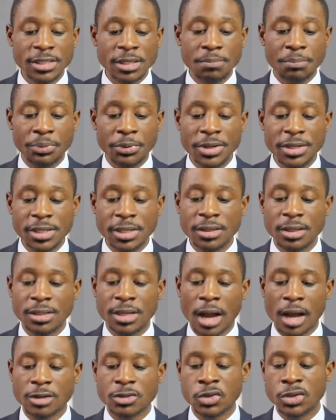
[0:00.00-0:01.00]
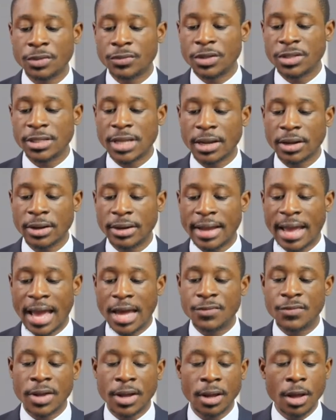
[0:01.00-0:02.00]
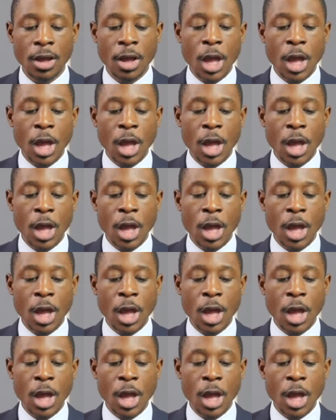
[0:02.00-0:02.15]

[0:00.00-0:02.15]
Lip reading: In preaching the doctrine of the Second Advent,